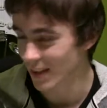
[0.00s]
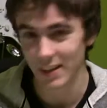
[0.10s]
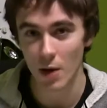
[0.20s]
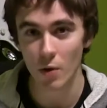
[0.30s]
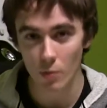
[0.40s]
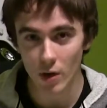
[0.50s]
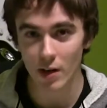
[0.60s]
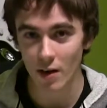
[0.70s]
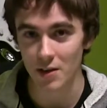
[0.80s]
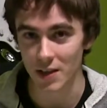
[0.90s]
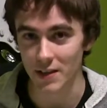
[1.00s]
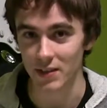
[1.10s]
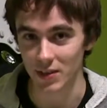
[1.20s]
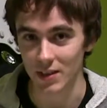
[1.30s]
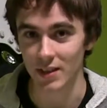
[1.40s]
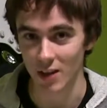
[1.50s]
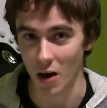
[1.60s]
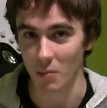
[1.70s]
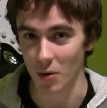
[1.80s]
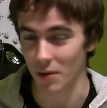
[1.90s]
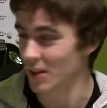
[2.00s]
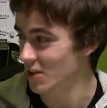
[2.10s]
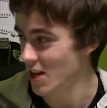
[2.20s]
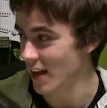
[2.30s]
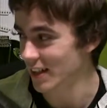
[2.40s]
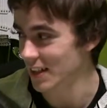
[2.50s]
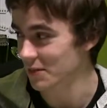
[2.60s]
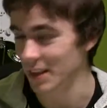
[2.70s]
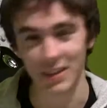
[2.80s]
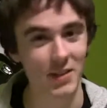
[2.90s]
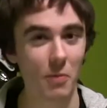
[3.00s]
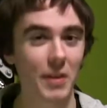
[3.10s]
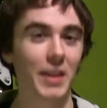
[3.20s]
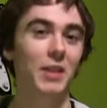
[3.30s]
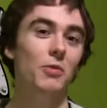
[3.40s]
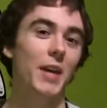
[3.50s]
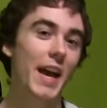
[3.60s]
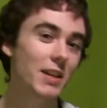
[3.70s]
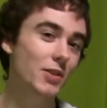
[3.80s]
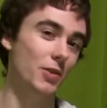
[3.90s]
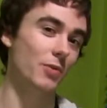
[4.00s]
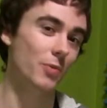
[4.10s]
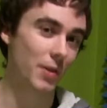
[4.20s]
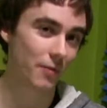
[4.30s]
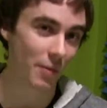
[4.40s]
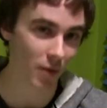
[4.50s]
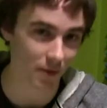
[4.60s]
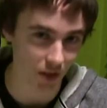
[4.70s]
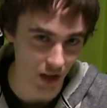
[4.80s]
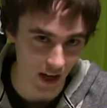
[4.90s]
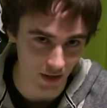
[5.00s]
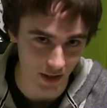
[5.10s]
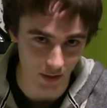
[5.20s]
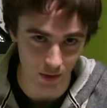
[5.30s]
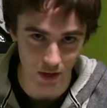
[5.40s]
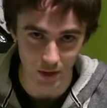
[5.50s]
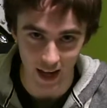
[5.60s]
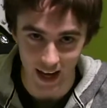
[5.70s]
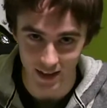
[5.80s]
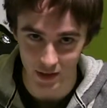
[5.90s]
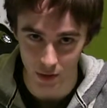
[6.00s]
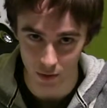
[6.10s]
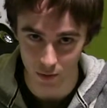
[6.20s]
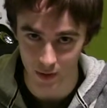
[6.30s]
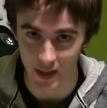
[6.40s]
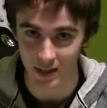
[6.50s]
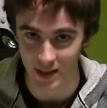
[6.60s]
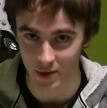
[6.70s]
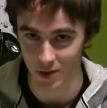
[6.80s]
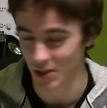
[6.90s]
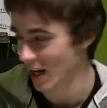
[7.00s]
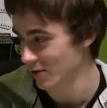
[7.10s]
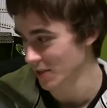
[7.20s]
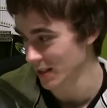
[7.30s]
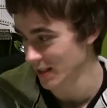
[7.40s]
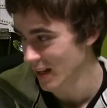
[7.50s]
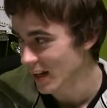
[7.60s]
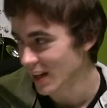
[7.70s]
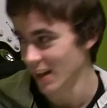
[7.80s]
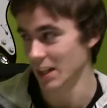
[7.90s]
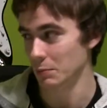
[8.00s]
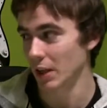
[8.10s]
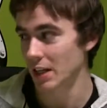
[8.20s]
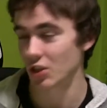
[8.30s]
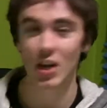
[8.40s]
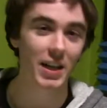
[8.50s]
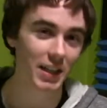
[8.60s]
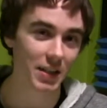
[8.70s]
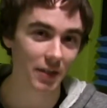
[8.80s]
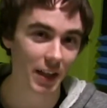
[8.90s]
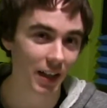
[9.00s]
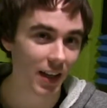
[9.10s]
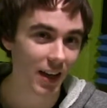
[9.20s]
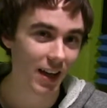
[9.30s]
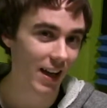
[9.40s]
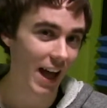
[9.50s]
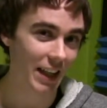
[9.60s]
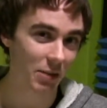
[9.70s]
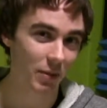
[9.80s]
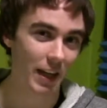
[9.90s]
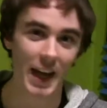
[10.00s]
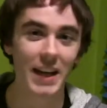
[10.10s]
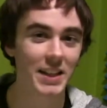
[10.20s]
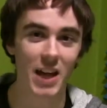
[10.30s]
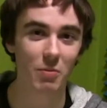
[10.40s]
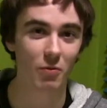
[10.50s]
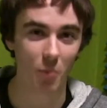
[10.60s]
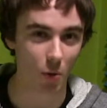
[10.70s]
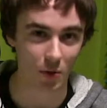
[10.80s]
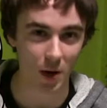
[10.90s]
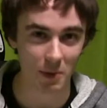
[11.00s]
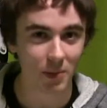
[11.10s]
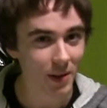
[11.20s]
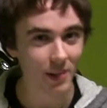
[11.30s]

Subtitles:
Yeah, what card doesn't combo with Enchanted Evening? So one thing you can do with Femorith Enchantress, which you can't do with any of the other enchantresses, is play Enchanted Evening and then play any type of board wipe,